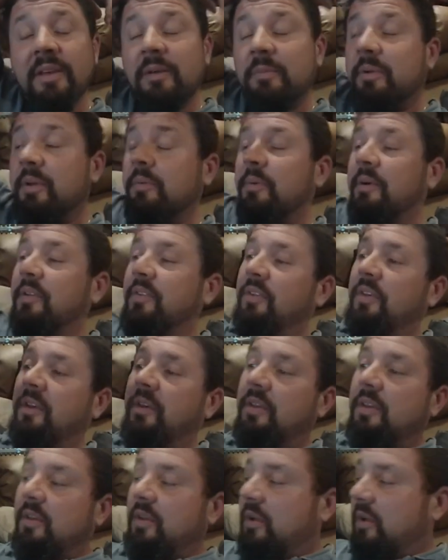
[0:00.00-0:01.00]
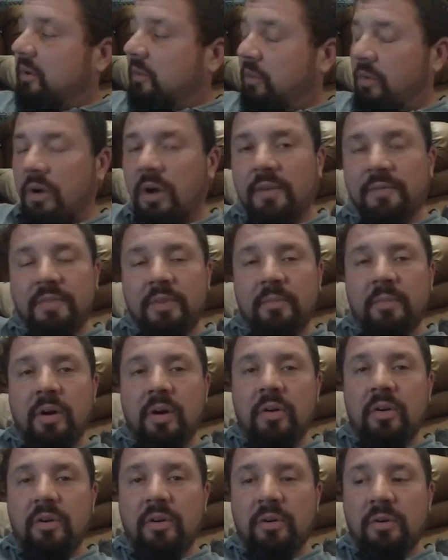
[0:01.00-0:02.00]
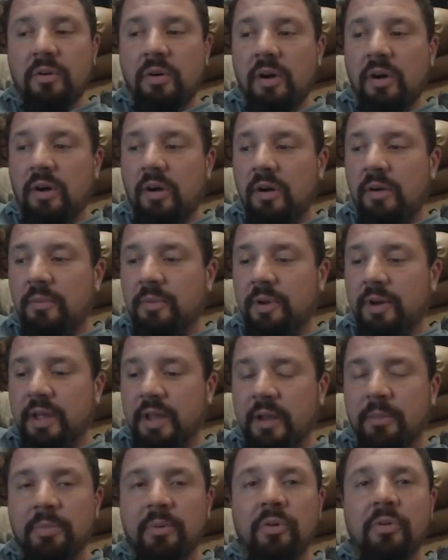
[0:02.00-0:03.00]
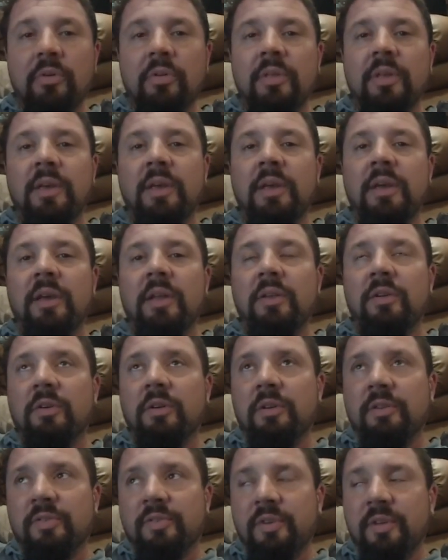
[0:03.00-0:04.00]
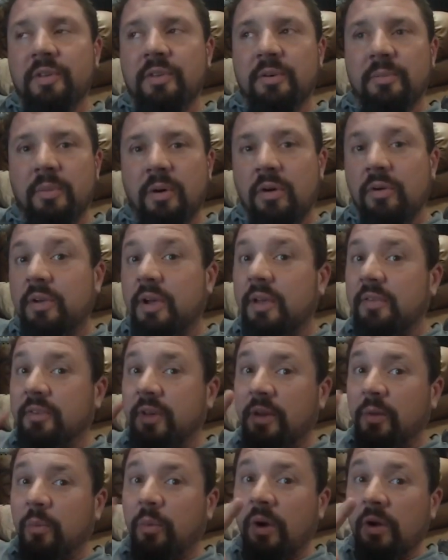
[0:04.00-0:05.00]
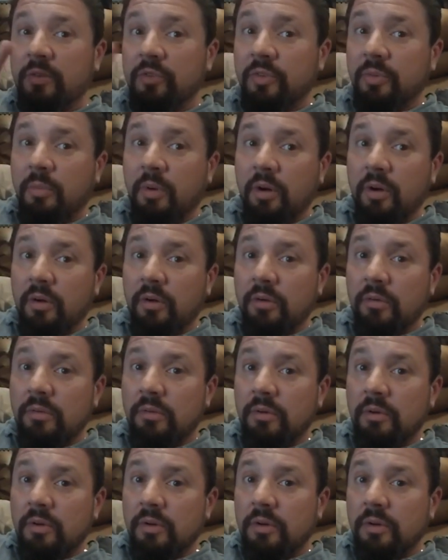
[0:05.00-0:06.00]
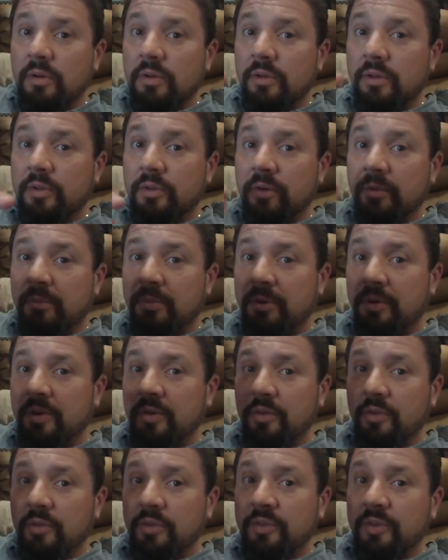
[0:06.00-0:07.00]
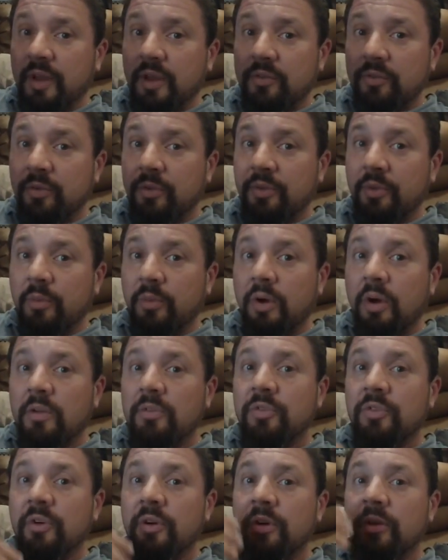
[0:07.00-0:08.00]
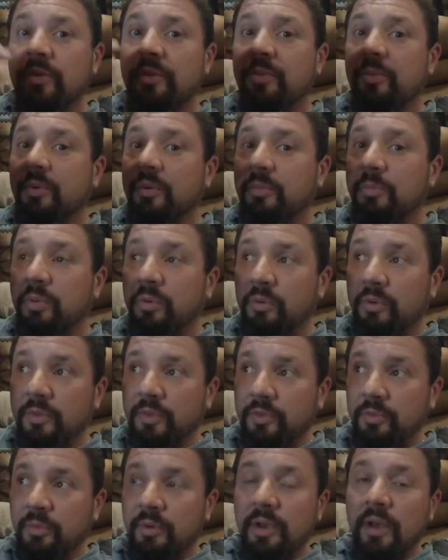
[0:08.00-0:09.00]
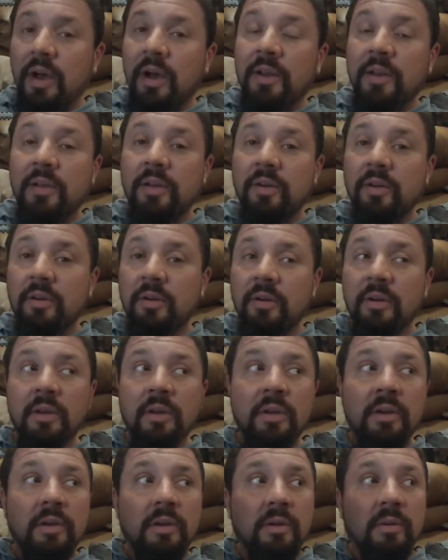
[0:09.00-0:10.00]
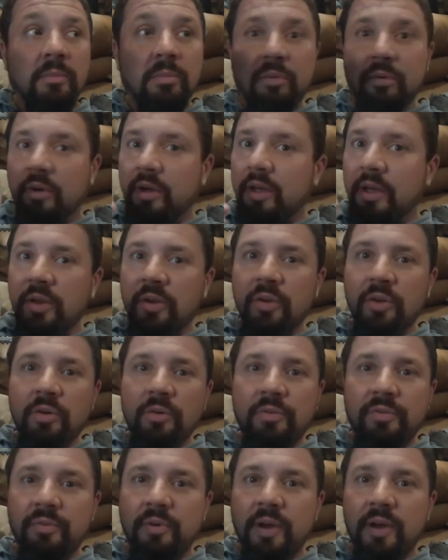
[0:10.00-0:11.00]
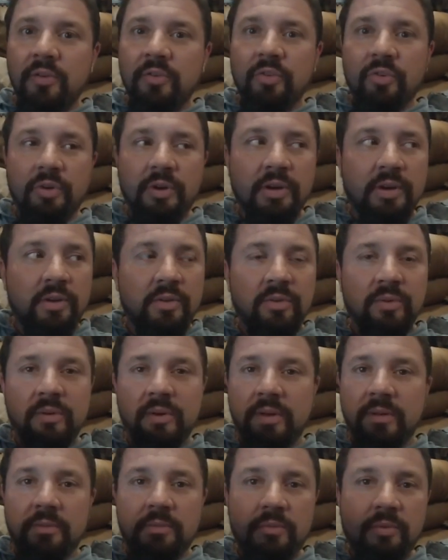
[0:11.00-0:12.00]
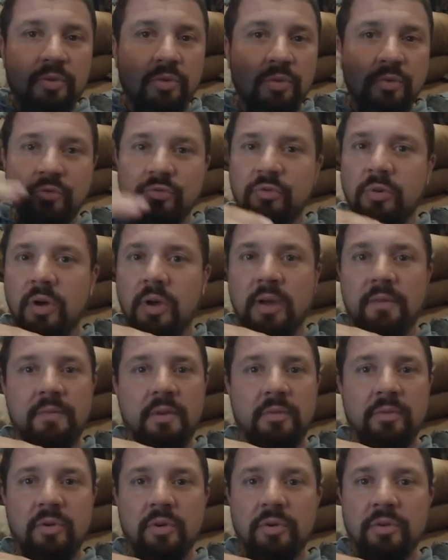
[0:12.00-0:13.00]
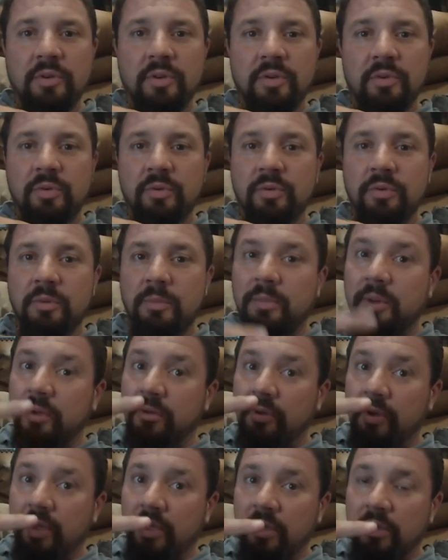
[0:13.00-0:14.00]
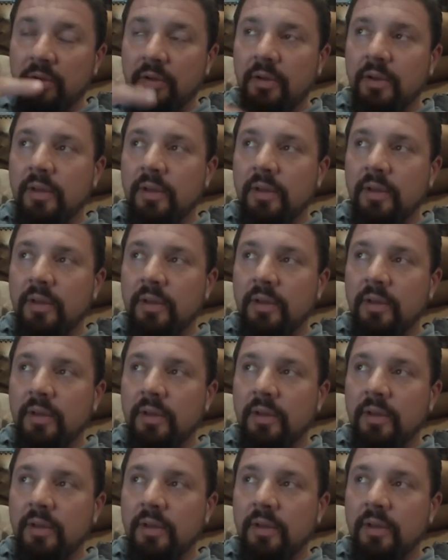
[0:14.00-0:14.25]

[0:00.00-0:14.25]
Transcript: But anyways, we're off tomorrow. Um, we're going to get up early and you're going to see tomorrow. You guys got to watch tomorrow. So put it in your little schedule to watch us. We're pulling this rig out of here. Brand new, fresh, hooking it to a new truck I've never hooked it to, the big rig